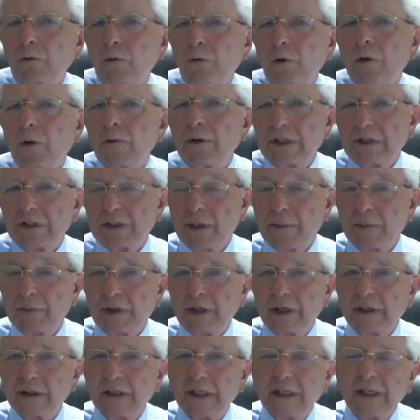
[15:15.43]
growing
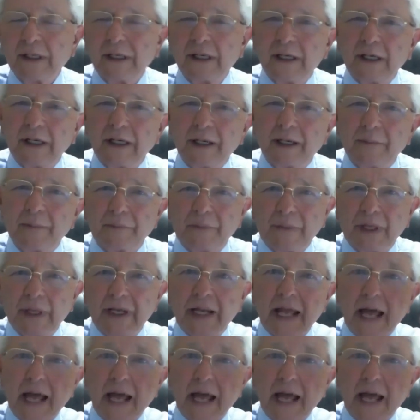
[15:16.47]
something that